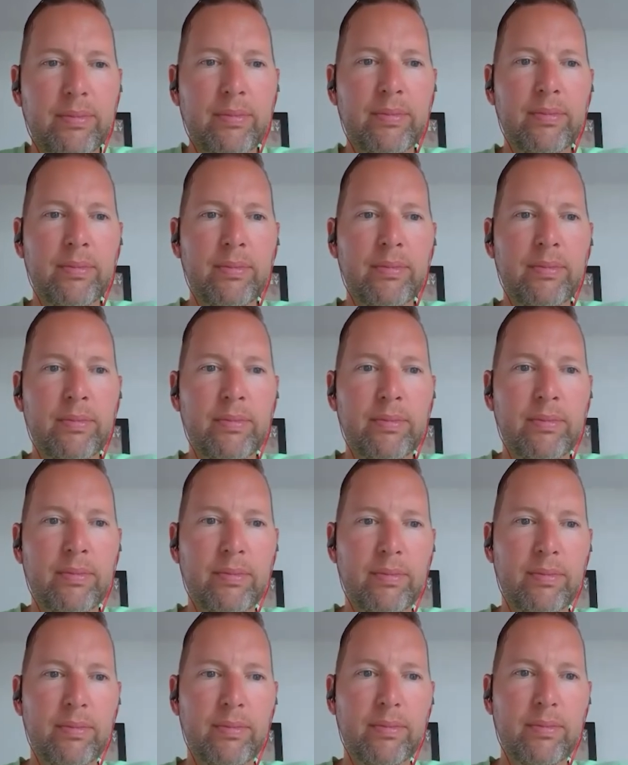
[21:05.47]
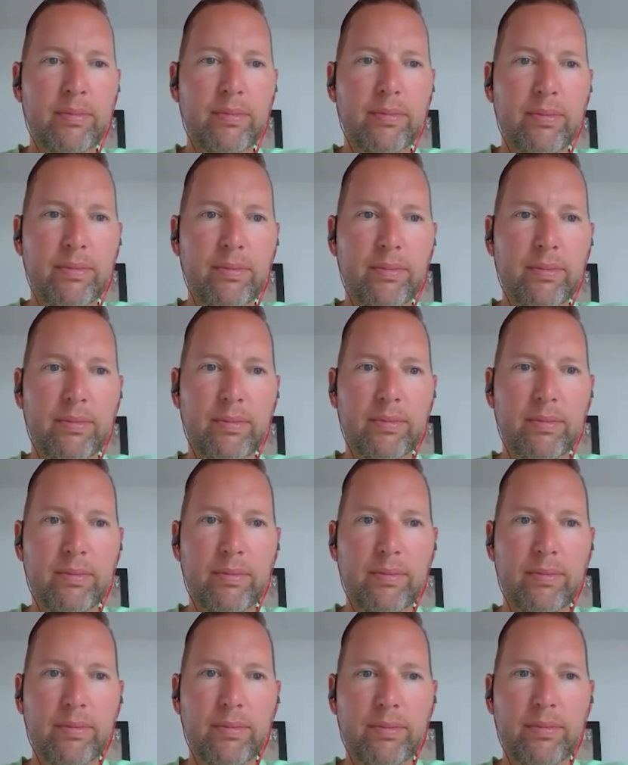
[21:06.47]

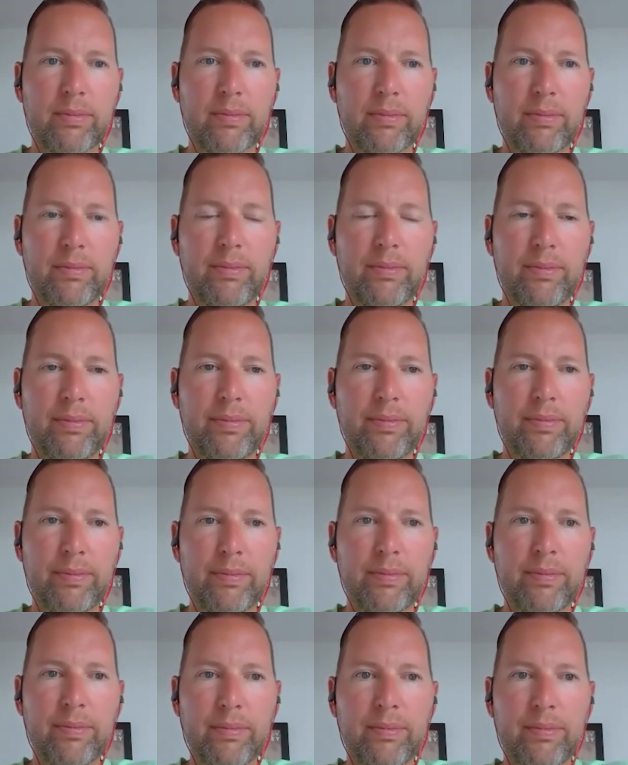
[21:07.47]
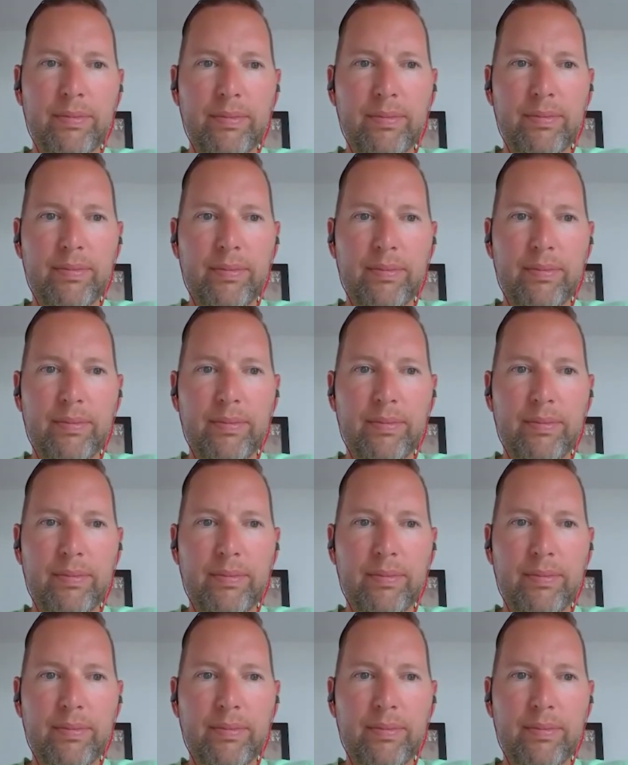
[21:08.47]
[no speech]